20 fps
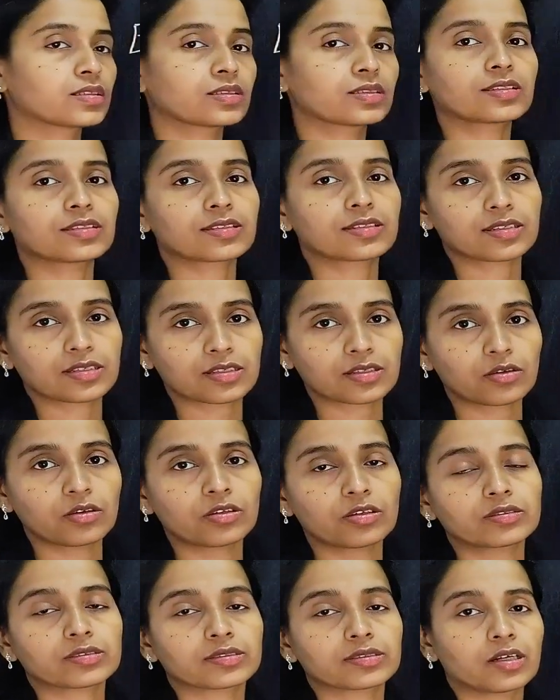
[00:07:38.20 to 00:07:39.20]
This is
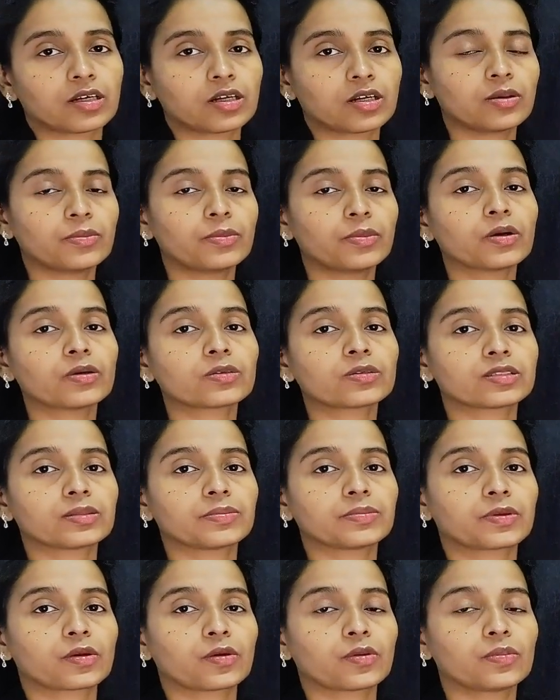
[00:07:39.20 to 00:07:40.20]
all about the
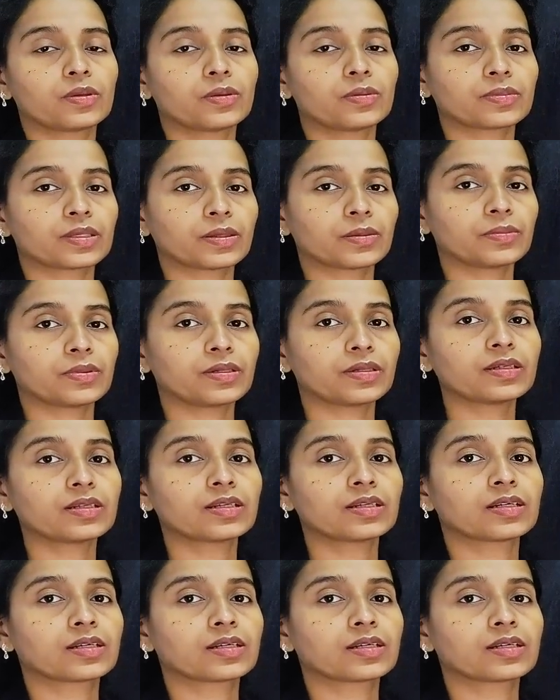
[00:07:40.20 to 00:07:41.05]
problem number